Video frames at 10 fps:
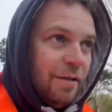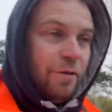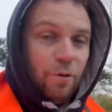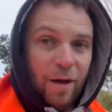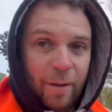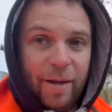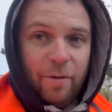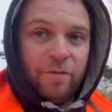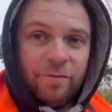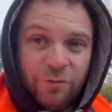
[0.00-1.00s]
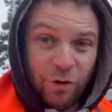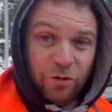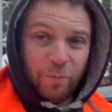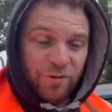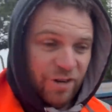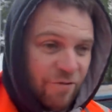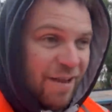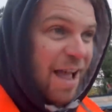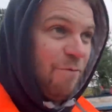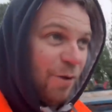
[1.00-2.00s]
But while I'm here, I'll show you some machinery.
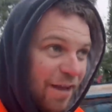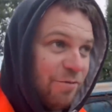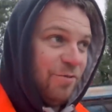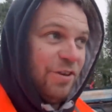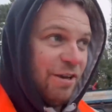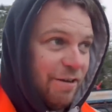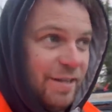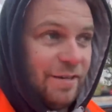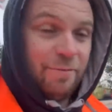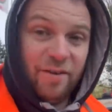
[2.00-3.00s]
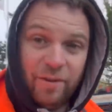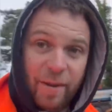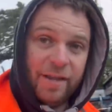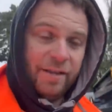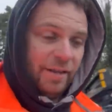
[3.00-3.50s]
Everyone likes machinery, especially me.